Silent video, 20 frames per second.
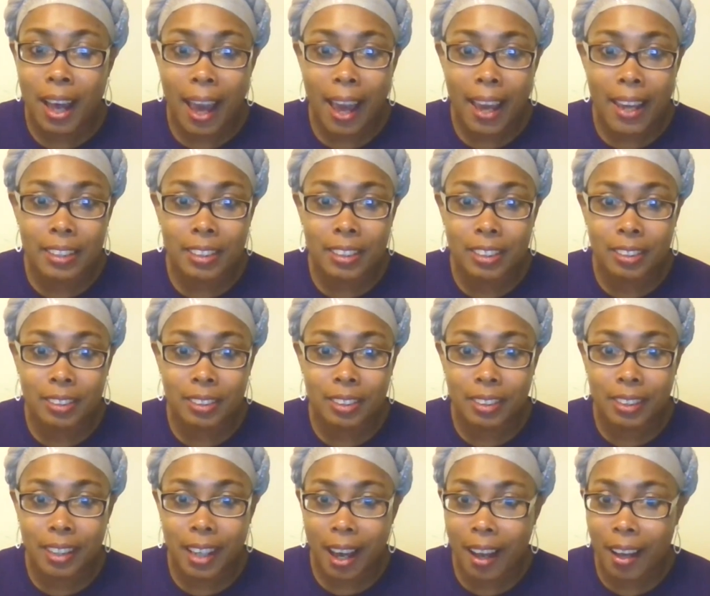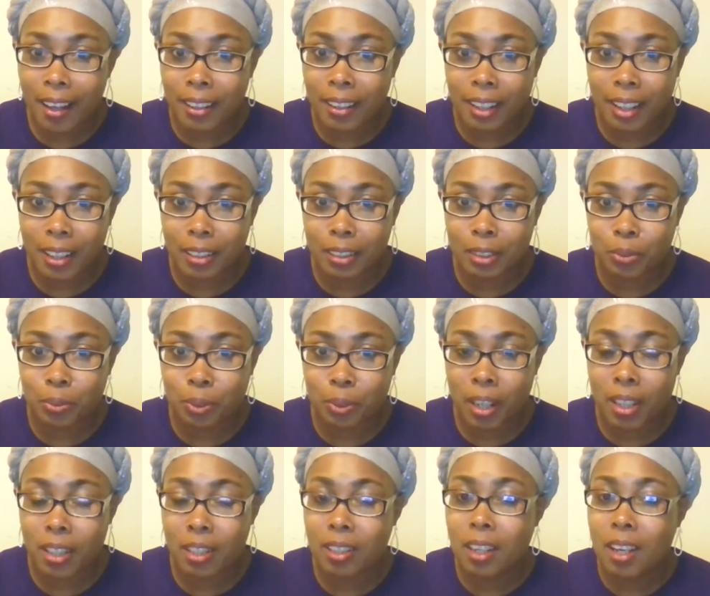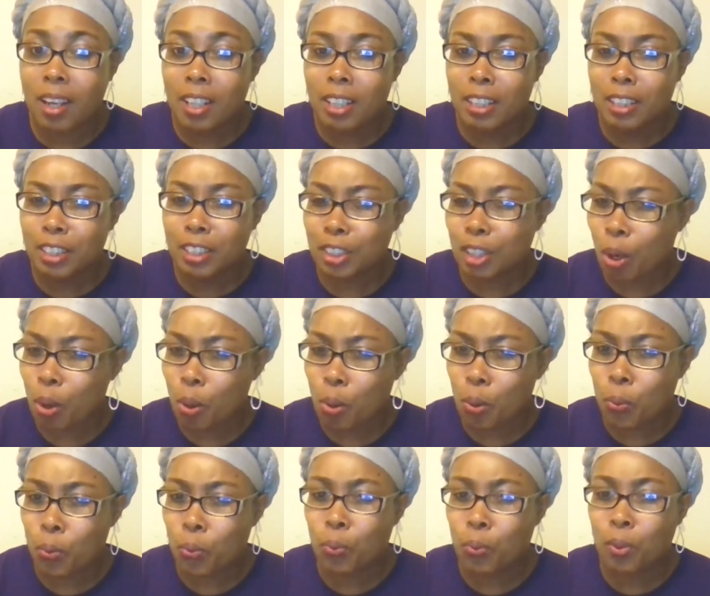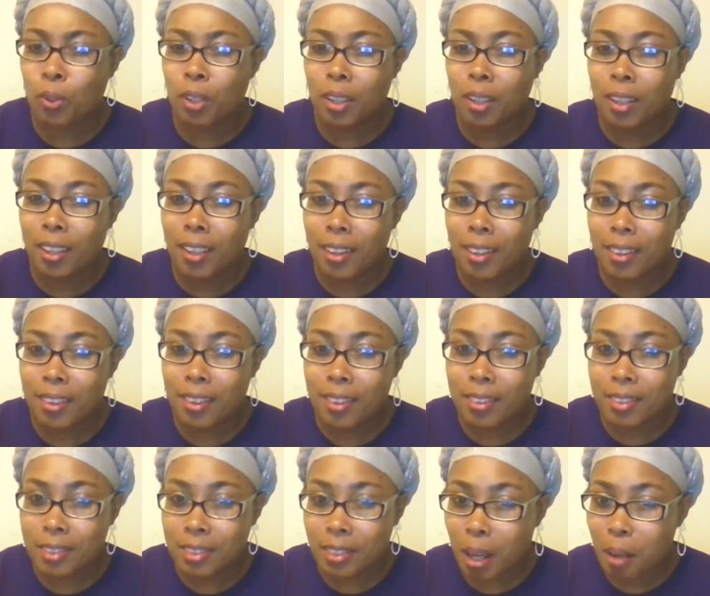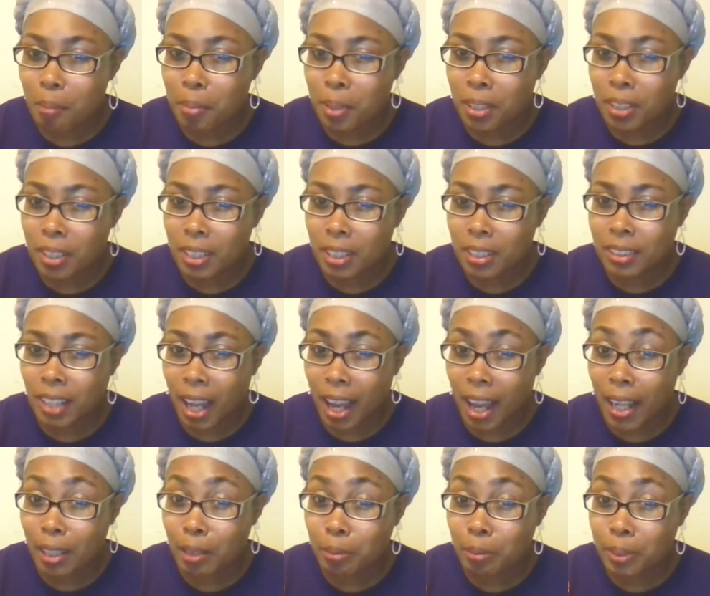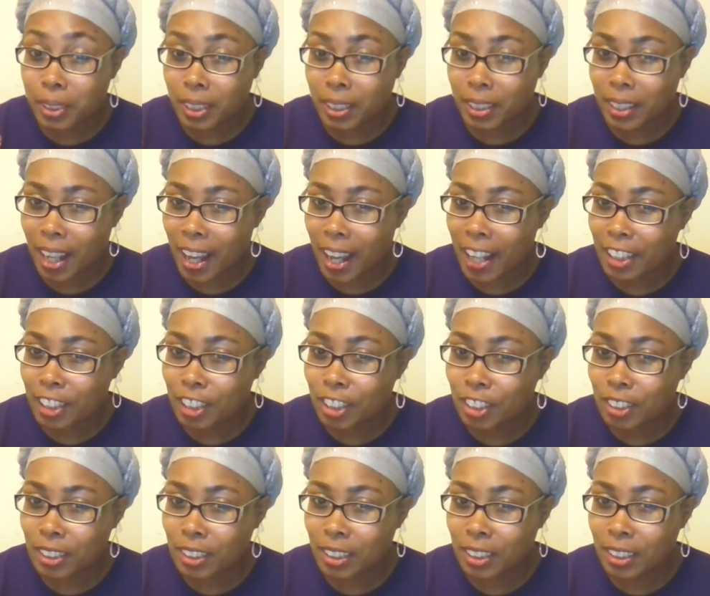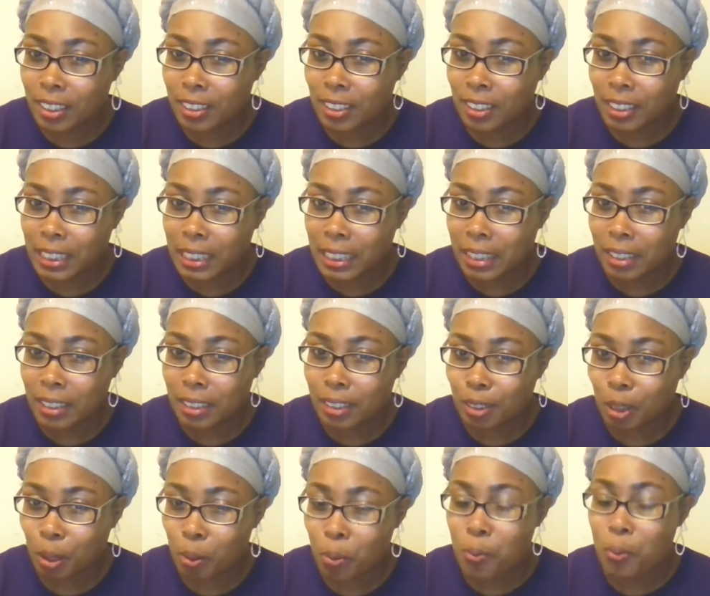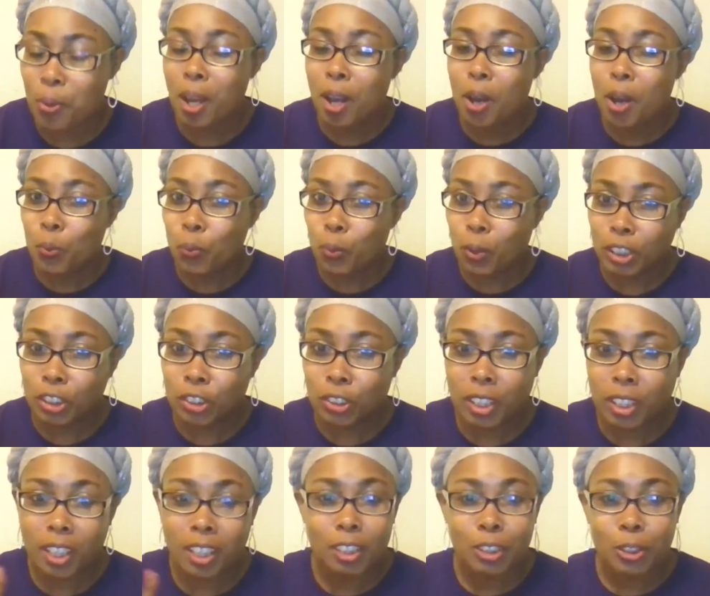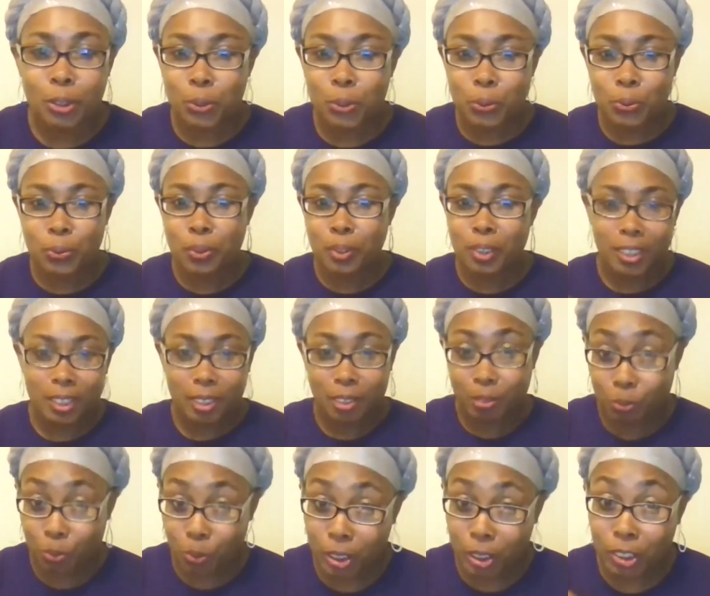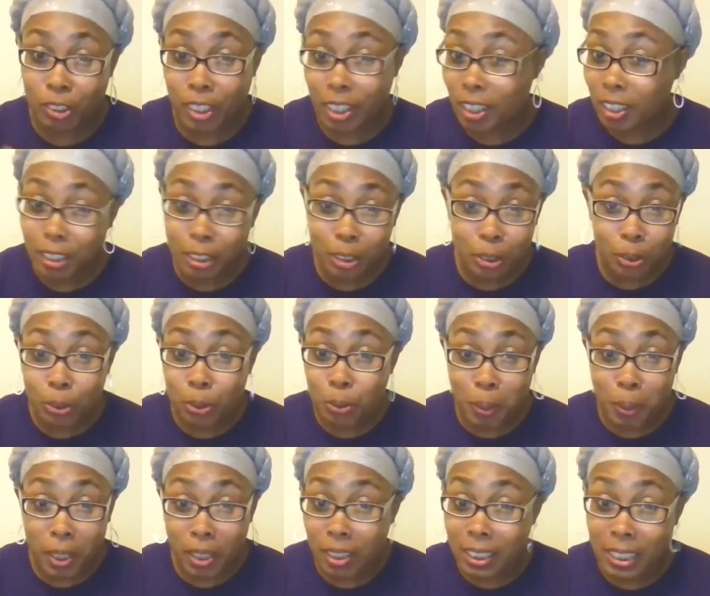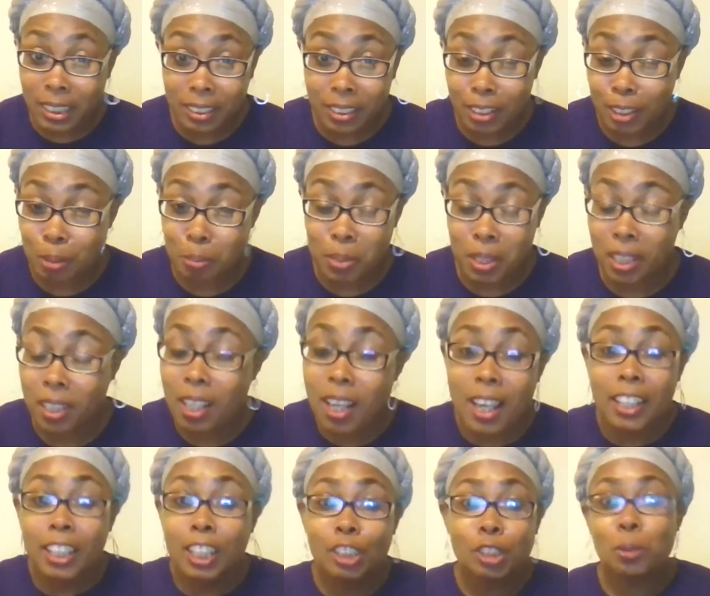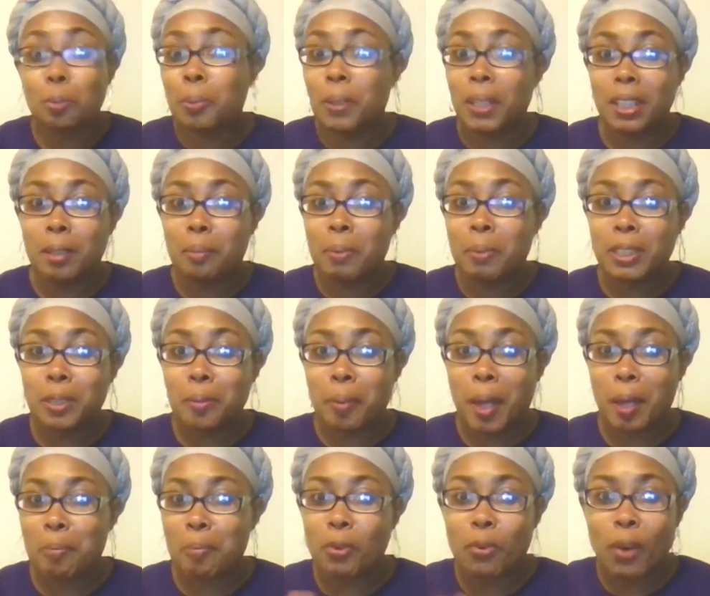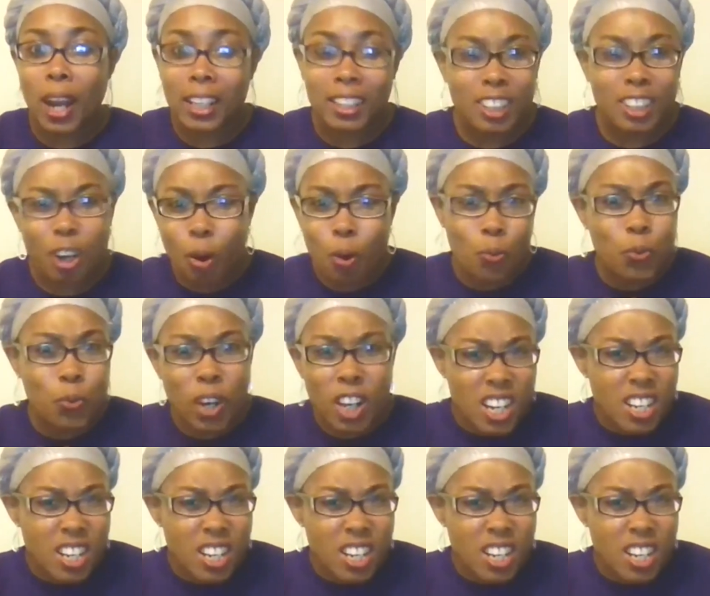Agency guidelines, right? So some of these items can actually get deleted. So what you're gonna do, you better listen to me. Get your pen and piece of paper, right? Oh,